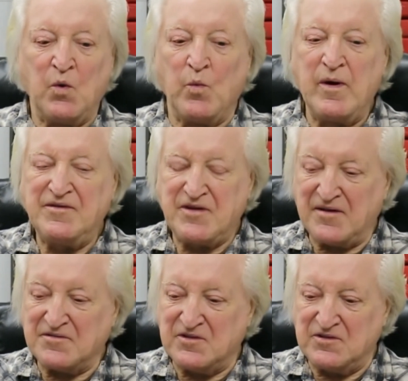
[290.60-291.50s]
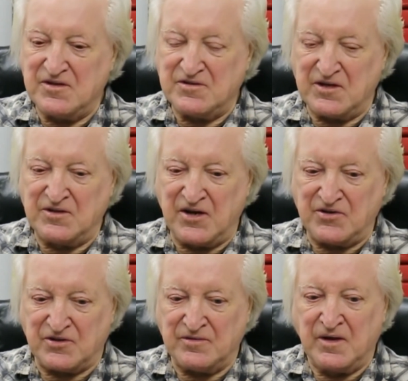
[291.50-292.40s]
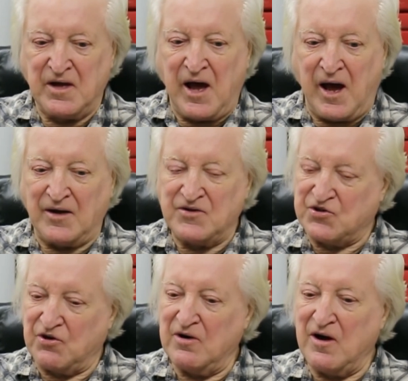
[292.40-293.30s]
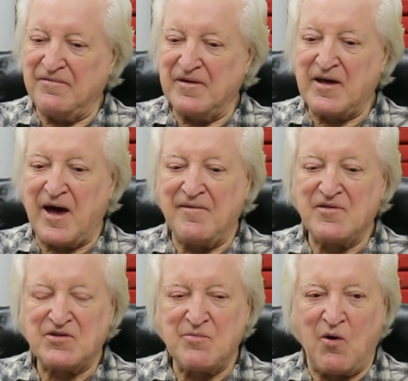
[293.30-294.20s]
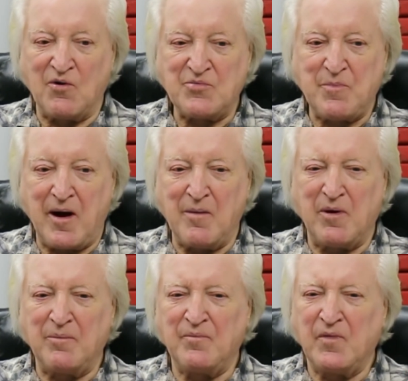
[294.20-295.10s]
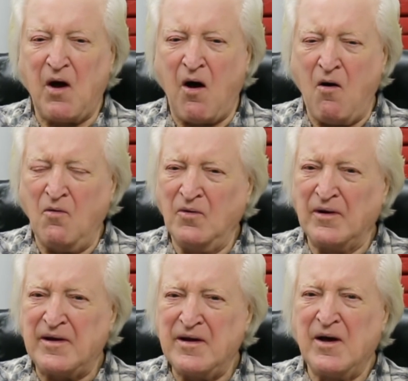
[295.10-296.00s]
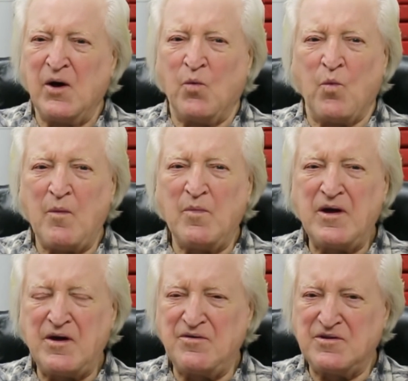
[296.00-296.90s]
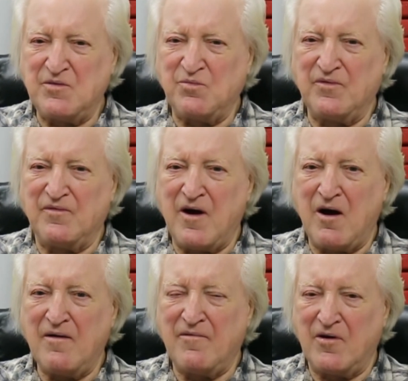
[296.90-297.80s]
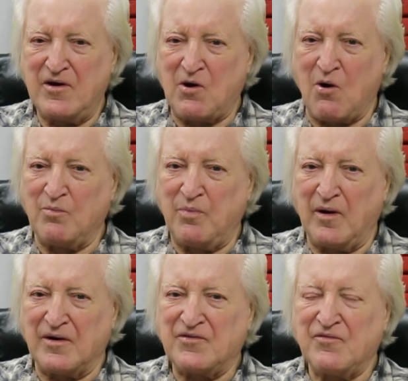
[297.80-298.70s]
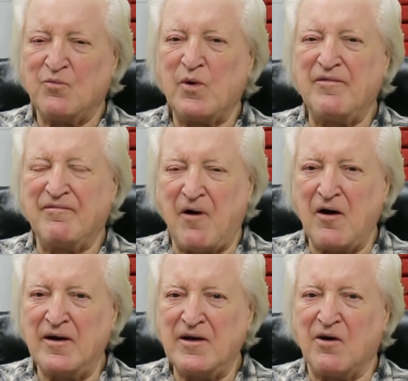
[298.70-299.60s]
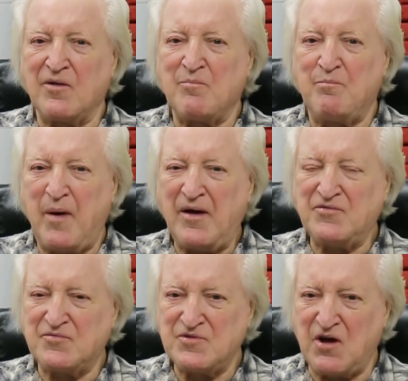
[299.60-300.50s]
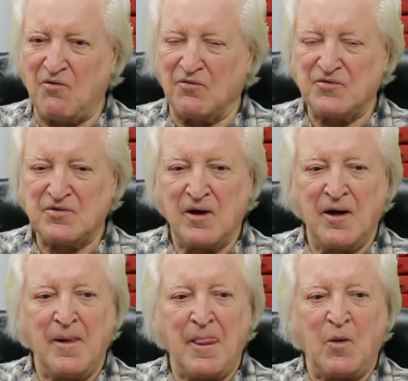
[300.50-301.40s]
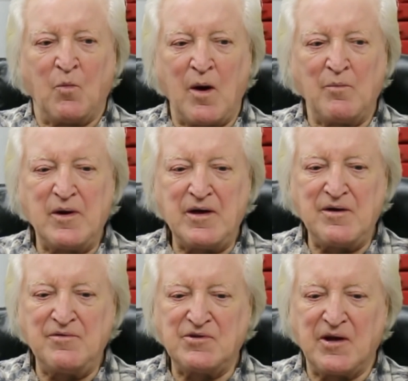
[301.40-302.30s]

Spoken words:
we tested this ignition, and sure enough, it gave us some horsepower, but only when we used it with very, very cold plugs. We finally got the best results when we used